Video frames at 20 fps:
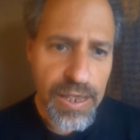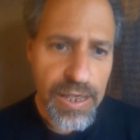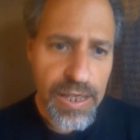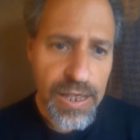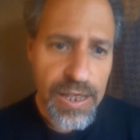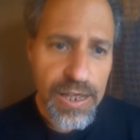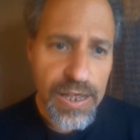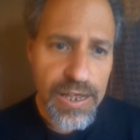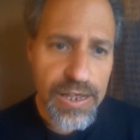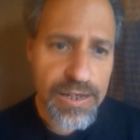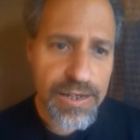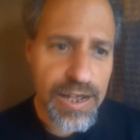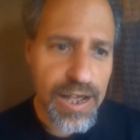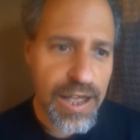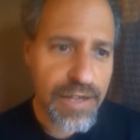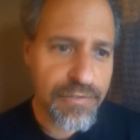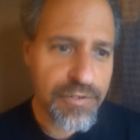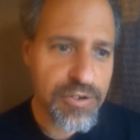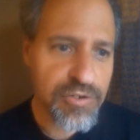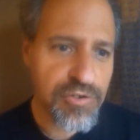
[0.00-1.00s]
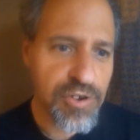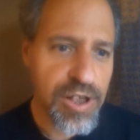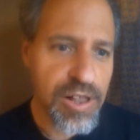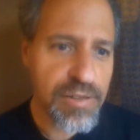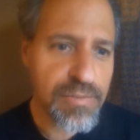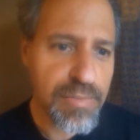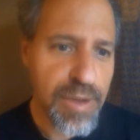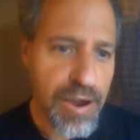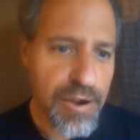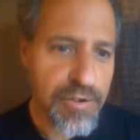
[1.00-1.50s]
I have a trail
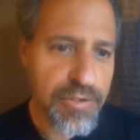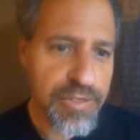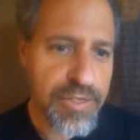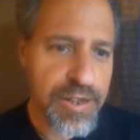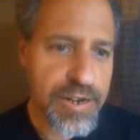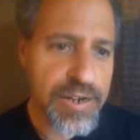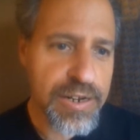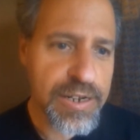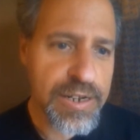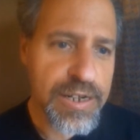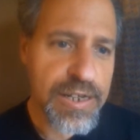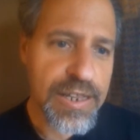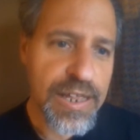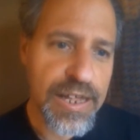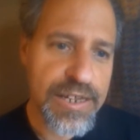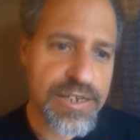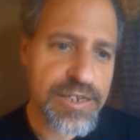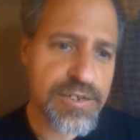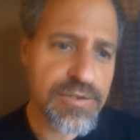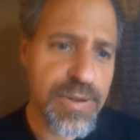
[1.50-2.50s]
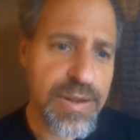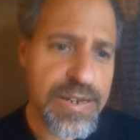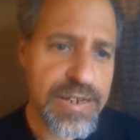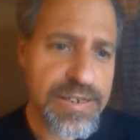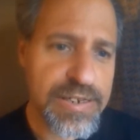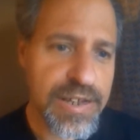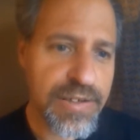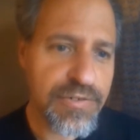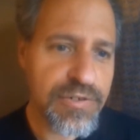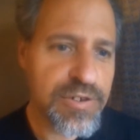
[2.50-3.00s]
marathon that's
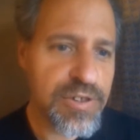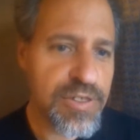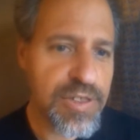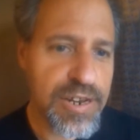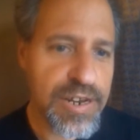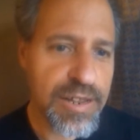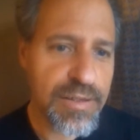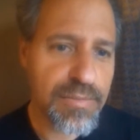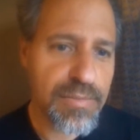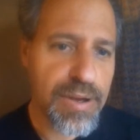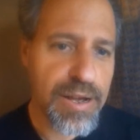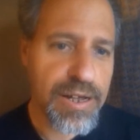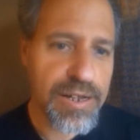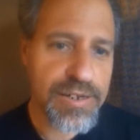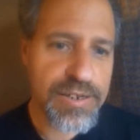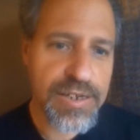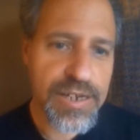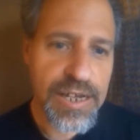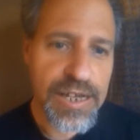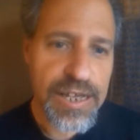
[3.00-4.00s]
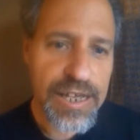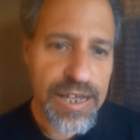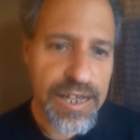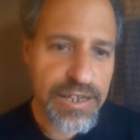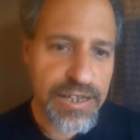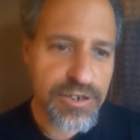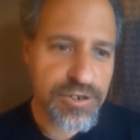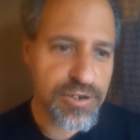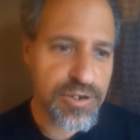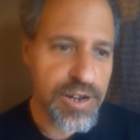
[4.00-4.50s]
27 to 30 miles in
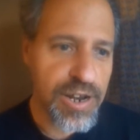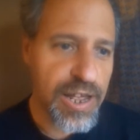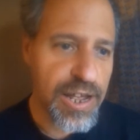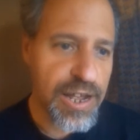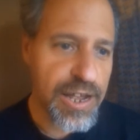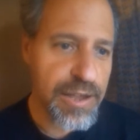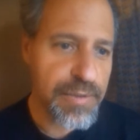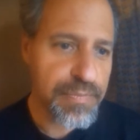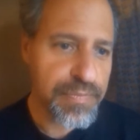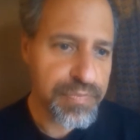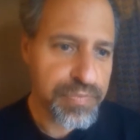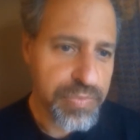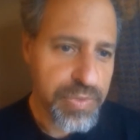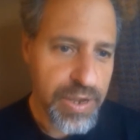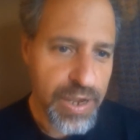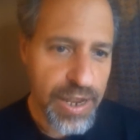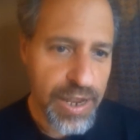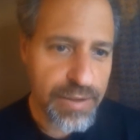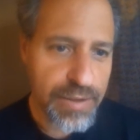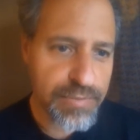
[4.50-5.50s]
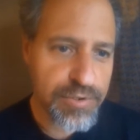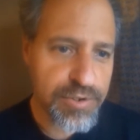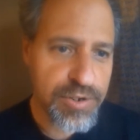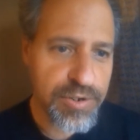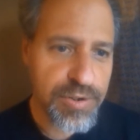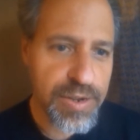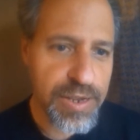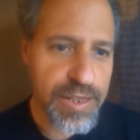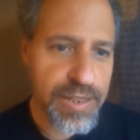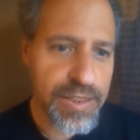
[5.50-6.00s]
July, and I'm
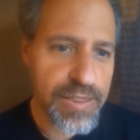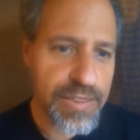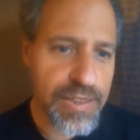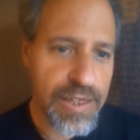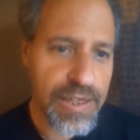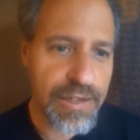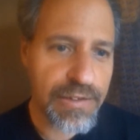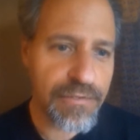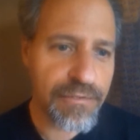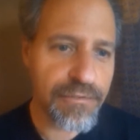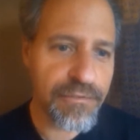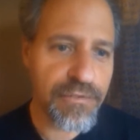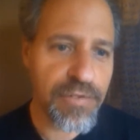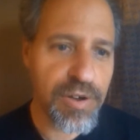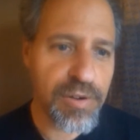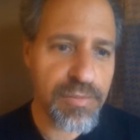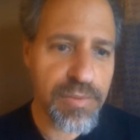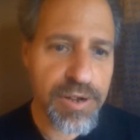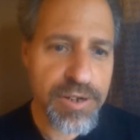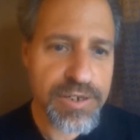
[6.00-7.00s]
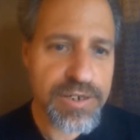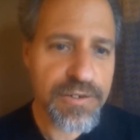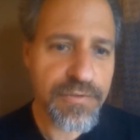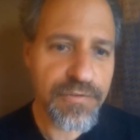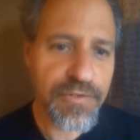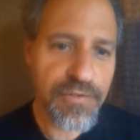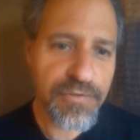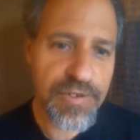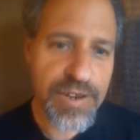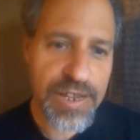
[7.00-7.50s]
doing the Vermont
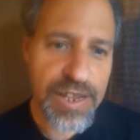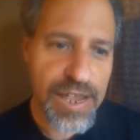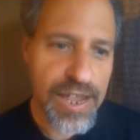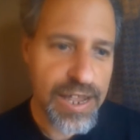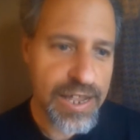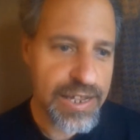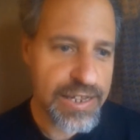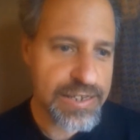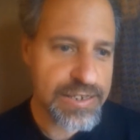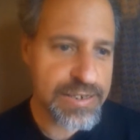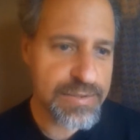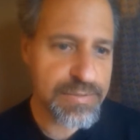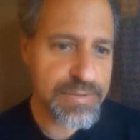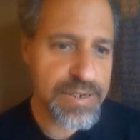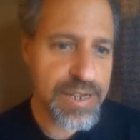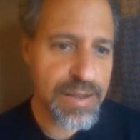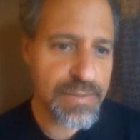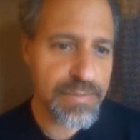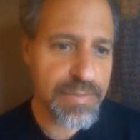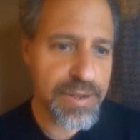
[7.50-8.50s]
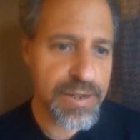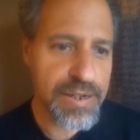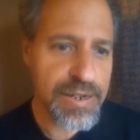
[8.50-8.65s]
50K in September.